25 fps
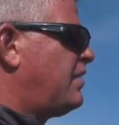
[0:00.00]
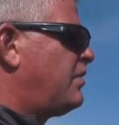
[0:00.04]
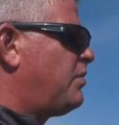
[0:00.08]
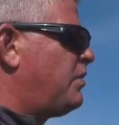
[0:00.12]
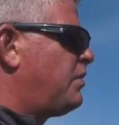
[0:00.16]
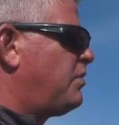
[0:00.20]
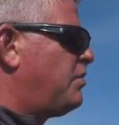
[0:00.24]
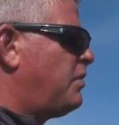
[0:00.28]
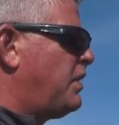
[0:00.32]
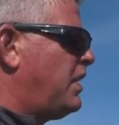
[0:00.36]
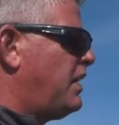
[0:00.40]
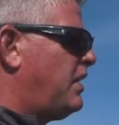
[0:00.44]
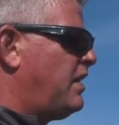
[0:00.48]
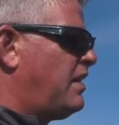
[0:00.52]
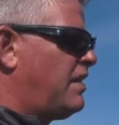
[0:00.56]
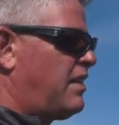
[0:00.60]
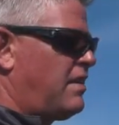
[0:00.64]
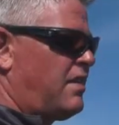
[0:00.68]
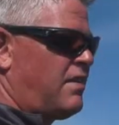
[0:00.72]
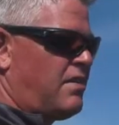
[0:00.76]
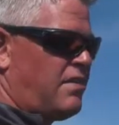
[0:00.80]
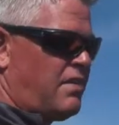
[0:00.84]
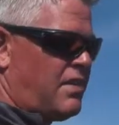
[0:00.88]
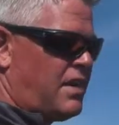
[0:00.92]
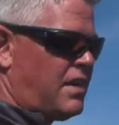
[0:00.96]
would be
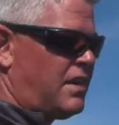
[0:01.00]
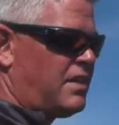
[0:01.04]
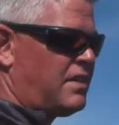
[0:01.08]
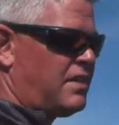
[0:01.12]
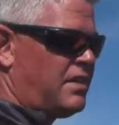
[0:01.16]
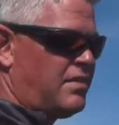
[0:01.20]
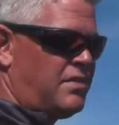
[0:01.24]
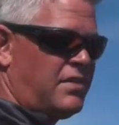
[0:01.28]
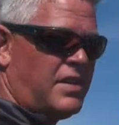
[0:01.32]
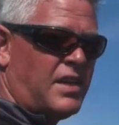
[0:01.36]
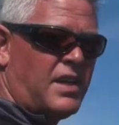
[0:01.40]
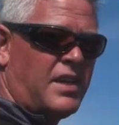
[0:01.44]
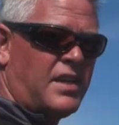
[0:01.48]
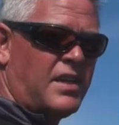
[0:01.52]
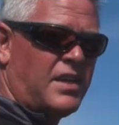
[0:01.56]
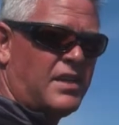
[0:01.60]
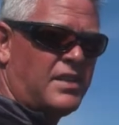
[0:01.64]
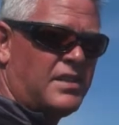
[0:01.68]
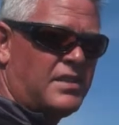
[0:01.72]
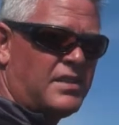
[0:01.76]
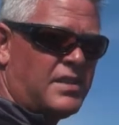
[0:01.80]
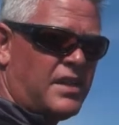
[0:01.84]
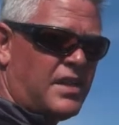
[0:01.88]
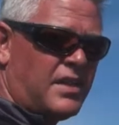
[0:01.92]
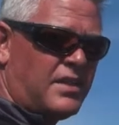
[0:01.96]
great if they can
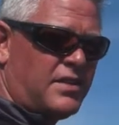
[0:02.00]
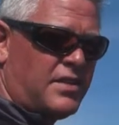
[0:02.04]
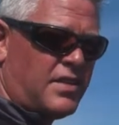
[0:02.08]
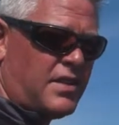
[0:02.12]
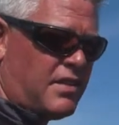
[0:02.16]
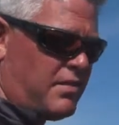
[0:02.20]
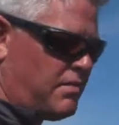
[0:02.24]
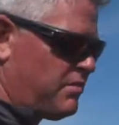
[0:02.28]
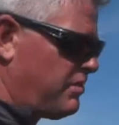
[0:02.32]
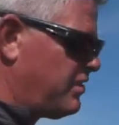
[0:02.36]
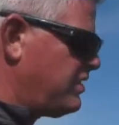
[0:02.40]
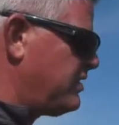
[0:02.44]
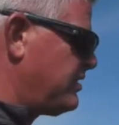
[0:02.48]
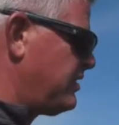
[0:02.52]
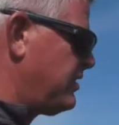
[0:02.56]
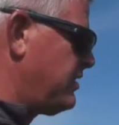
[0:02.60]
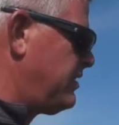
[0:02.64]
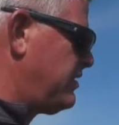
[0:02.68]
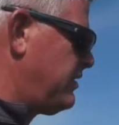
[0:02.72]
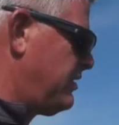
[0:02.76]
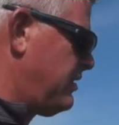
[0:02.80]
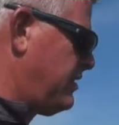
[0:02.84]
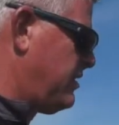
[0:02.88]
decide to come visit.